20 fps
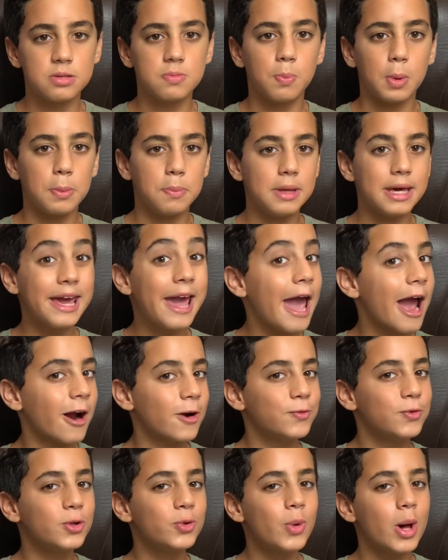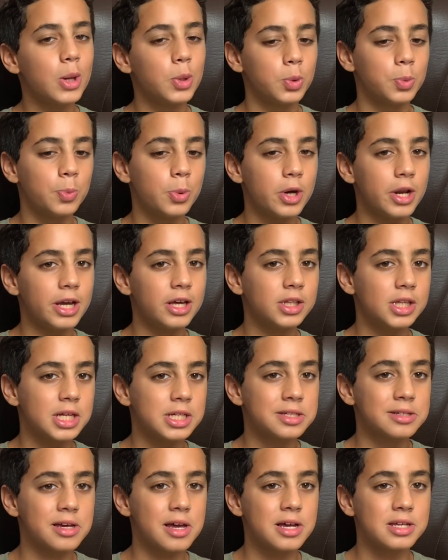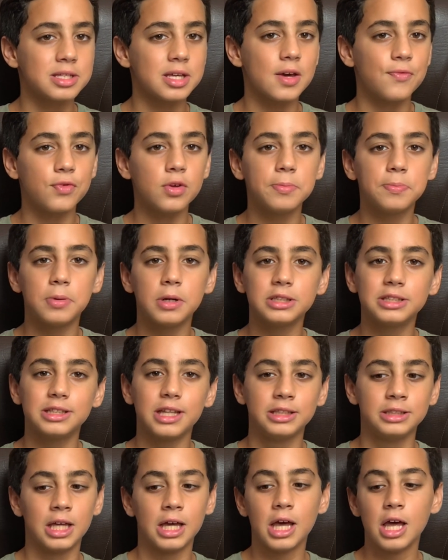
but be careful while putting this because if you put like